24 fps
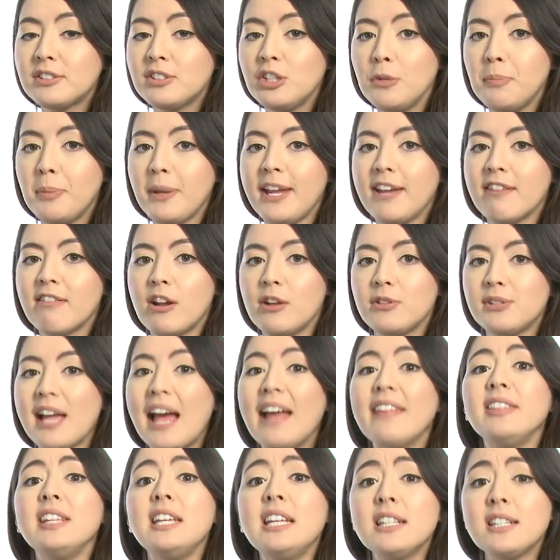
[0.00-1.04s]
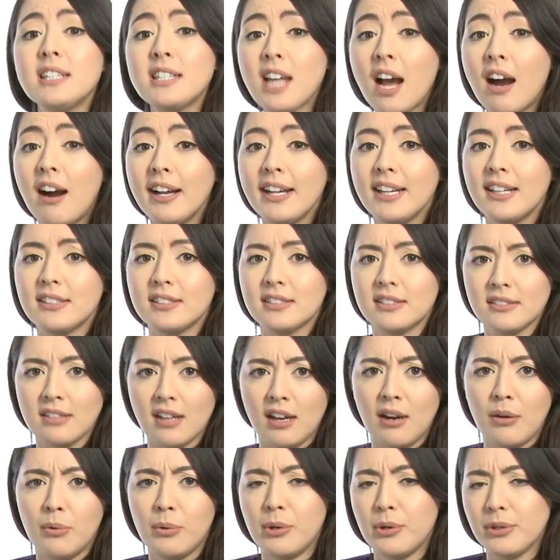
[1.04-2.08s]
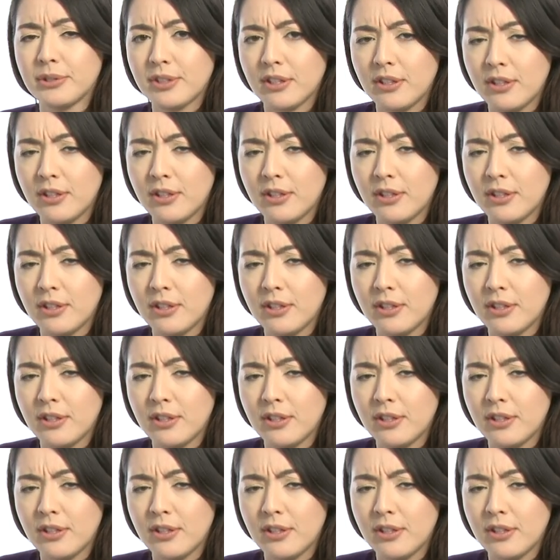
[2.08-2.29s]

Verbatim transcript: superheroes, and the entire Star Wars